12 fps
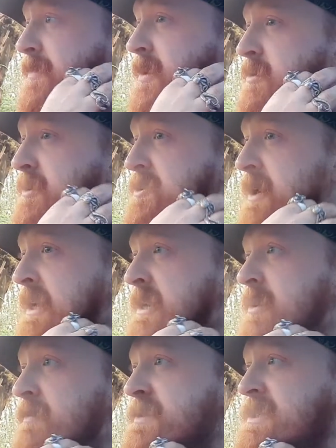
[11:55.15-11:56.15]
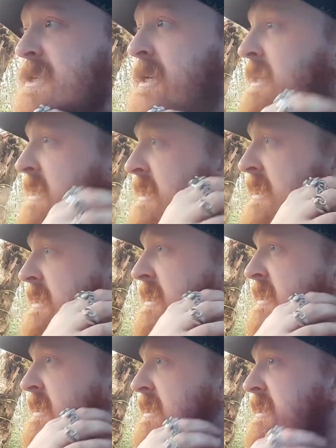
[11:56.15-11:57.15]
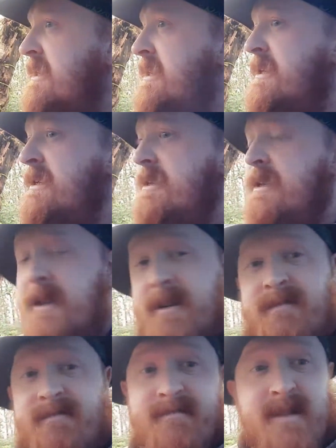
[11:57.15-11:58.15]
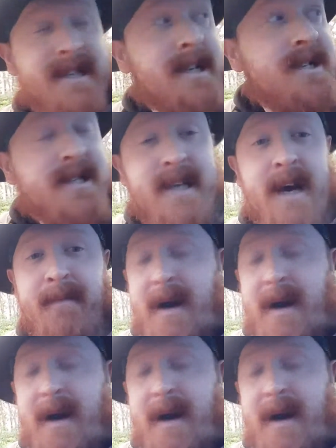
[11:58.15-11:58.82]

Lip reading: that were trying to, obviously, you know, essentially take